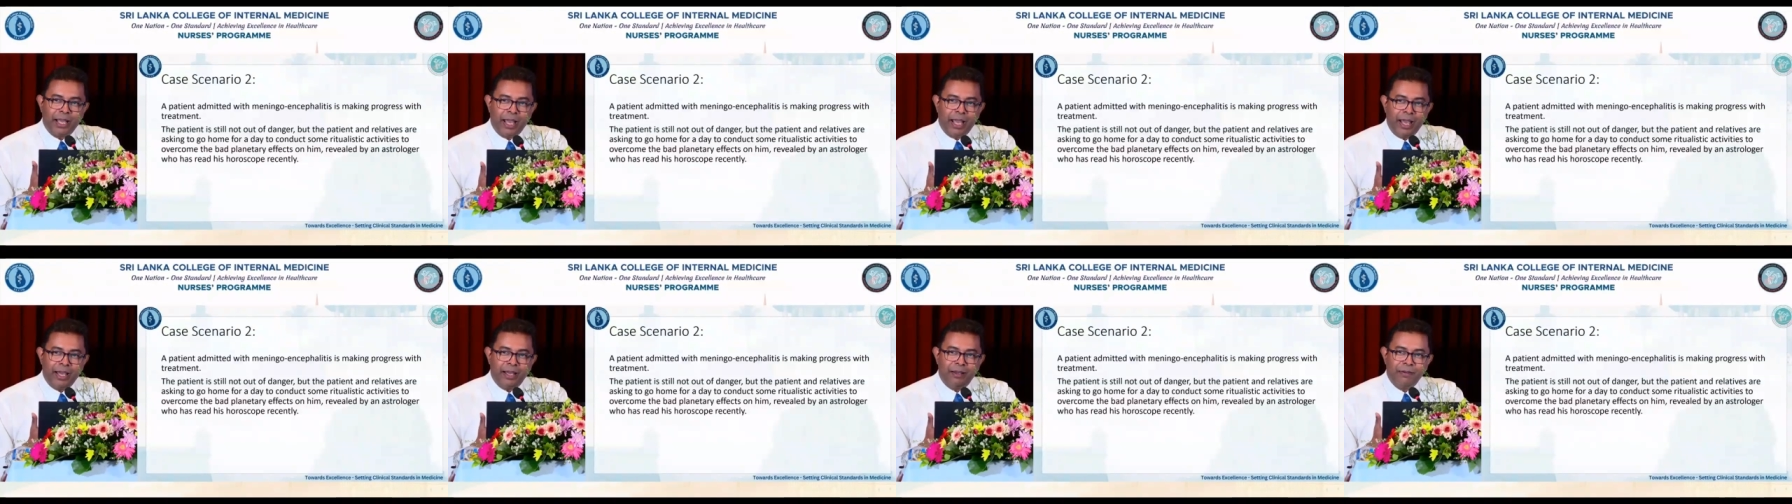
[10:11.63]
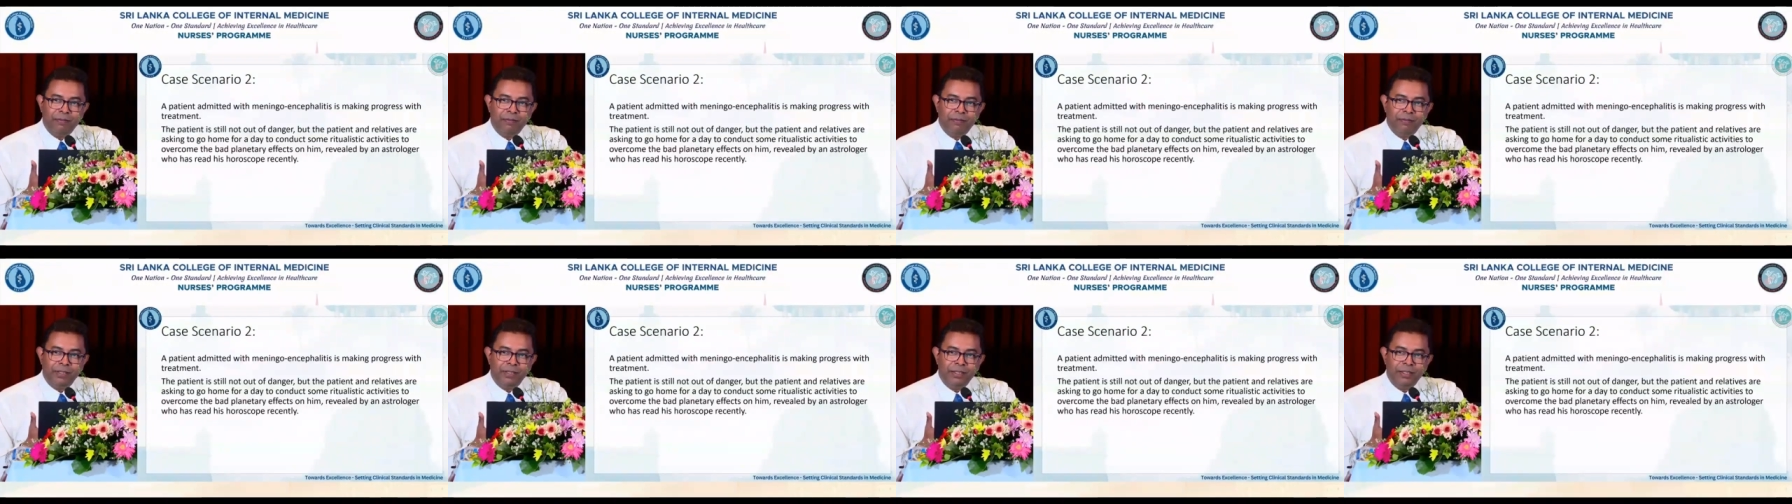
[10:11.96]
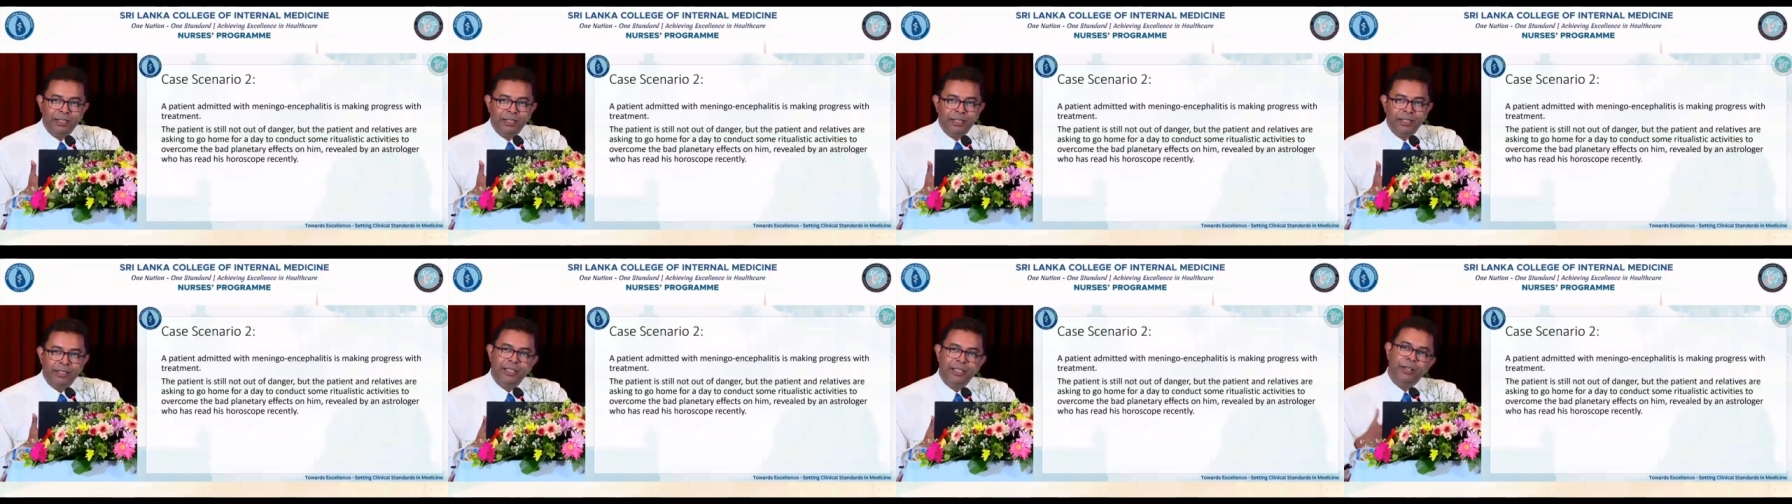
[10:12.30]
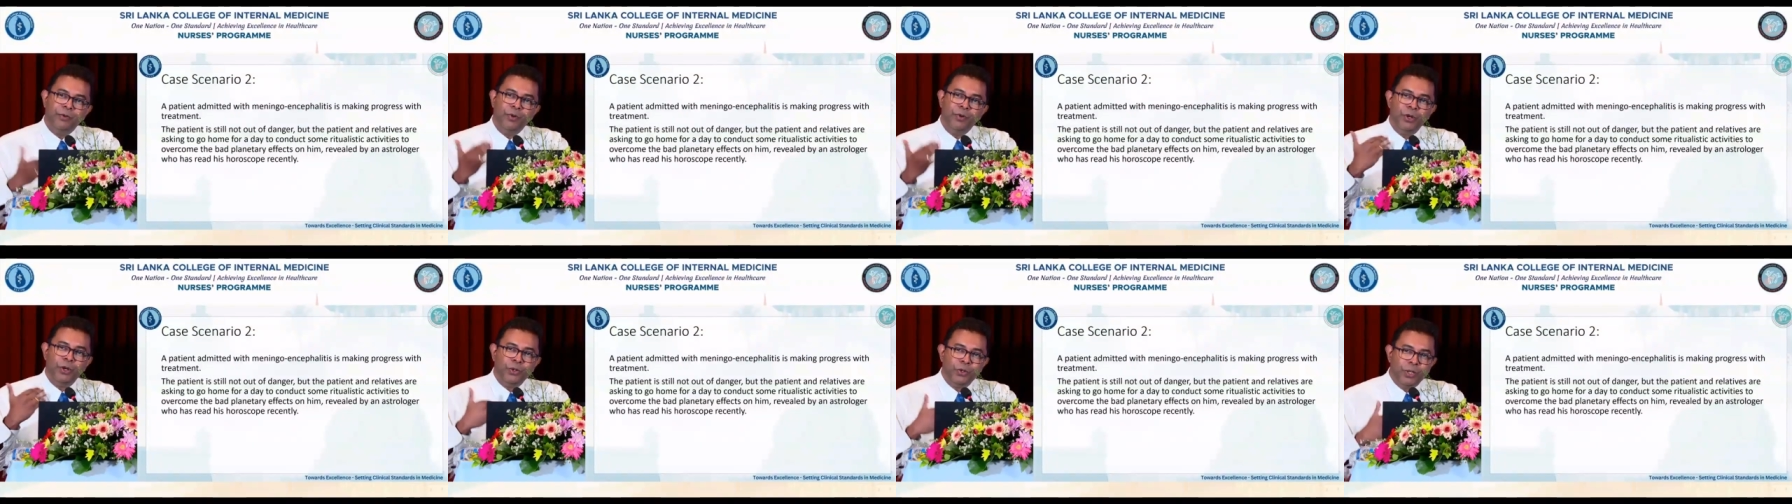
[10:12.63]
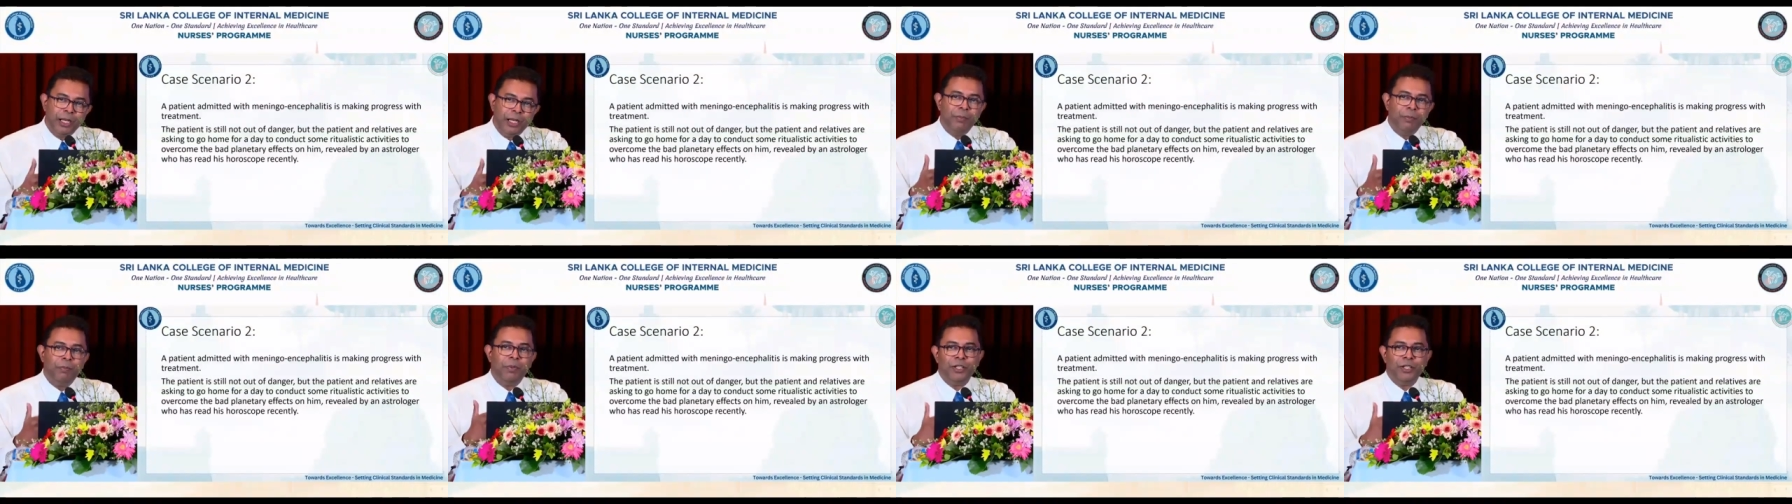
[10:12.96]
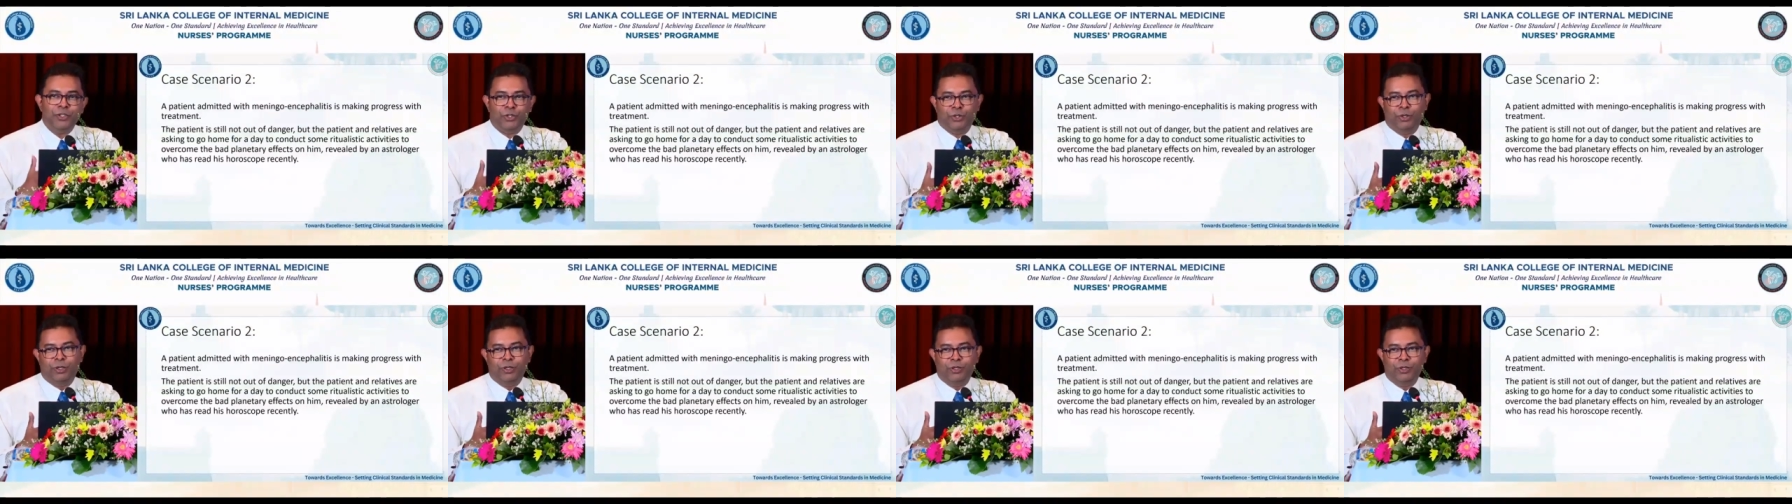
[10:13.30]
have, they want to help
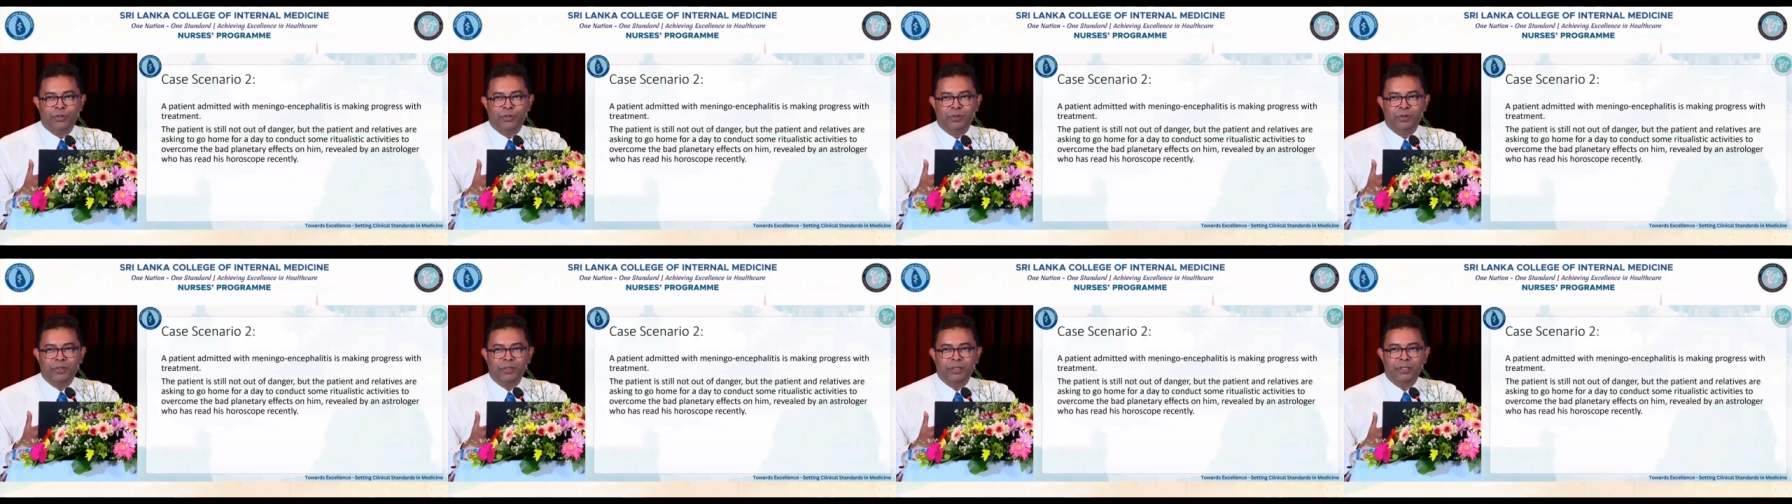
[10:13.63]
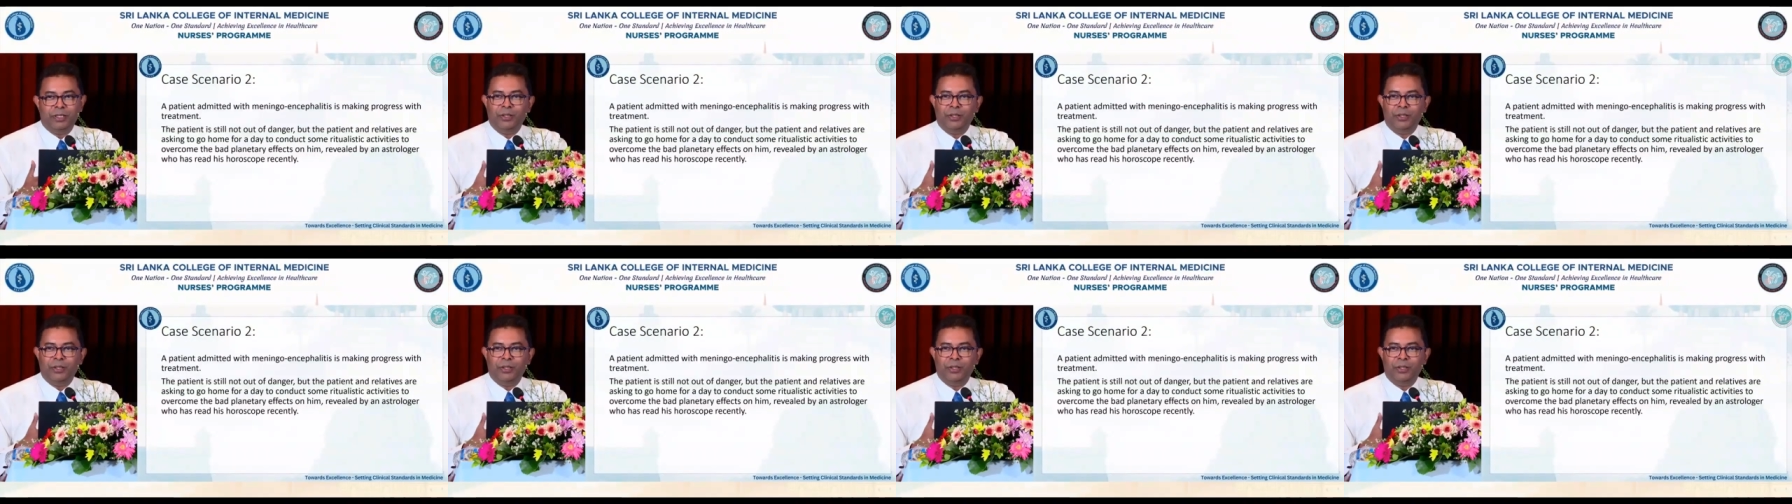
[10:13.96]
us also.